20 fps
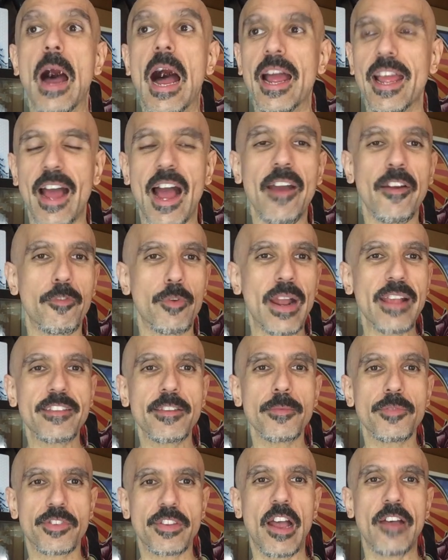I've read
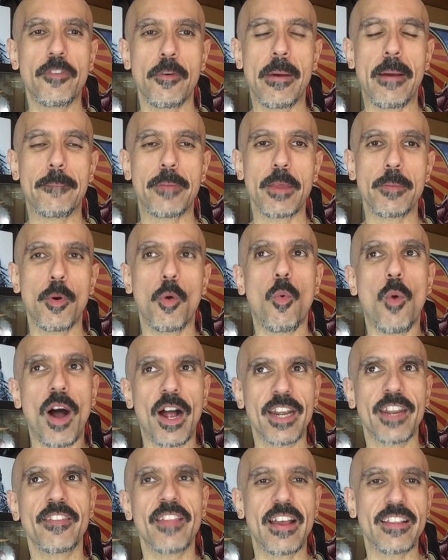some stuff about people
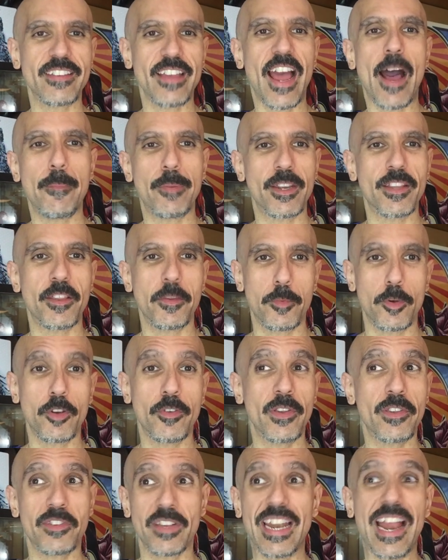wanting that to happen in the
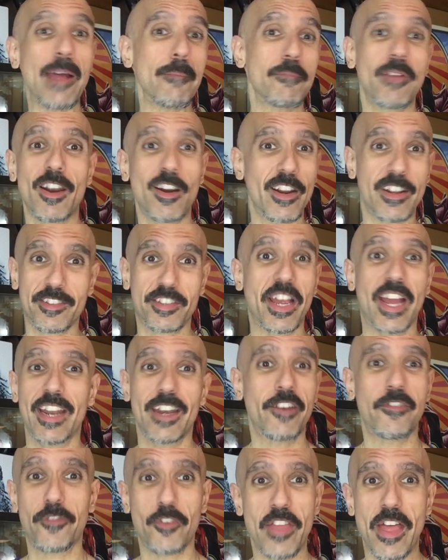movies, and I'm very
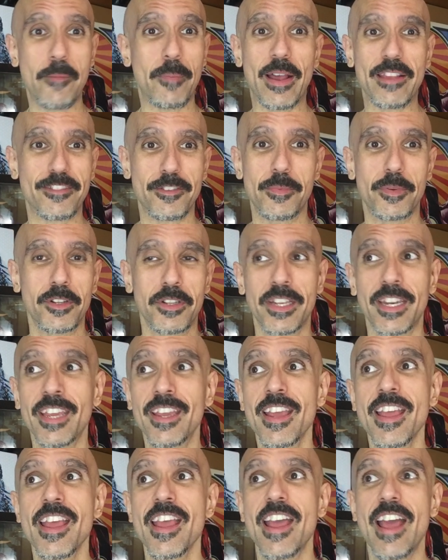excited for that
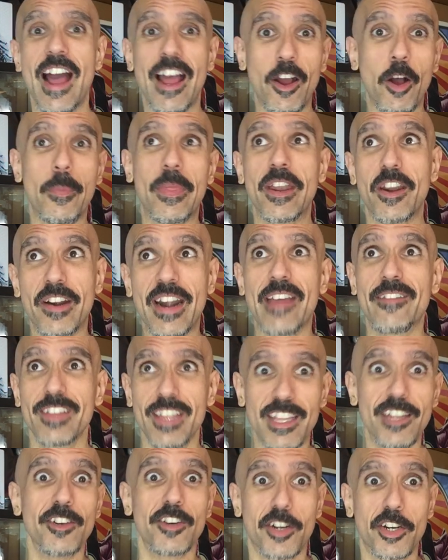possibility. I hope they don't have a
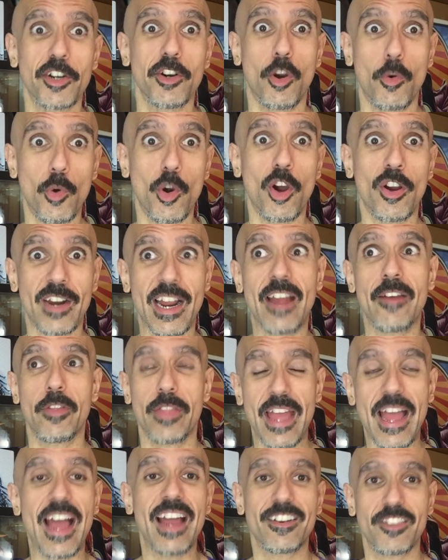little girl Rogue. I
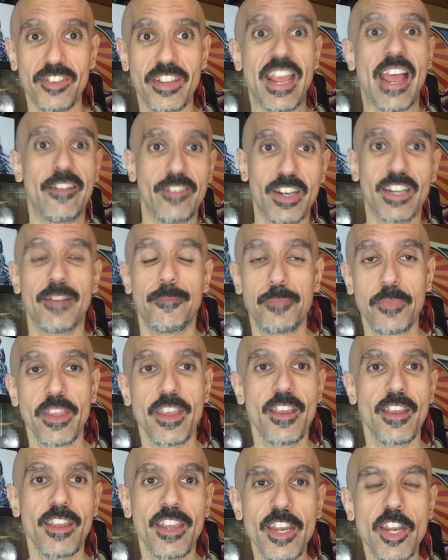hope they actually have,
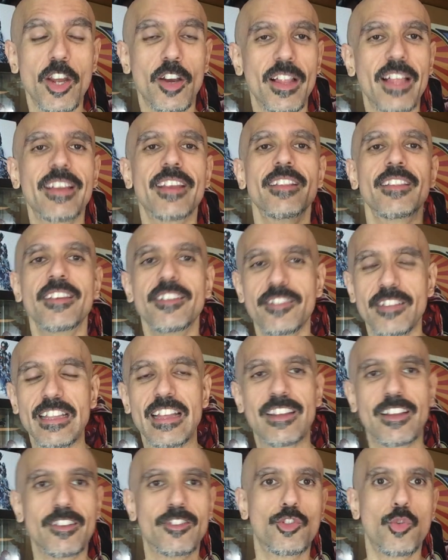at least
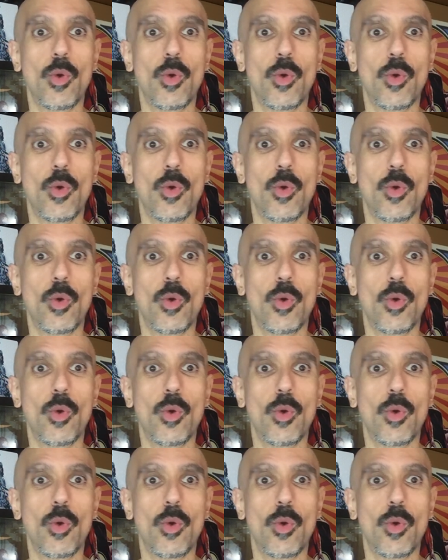like a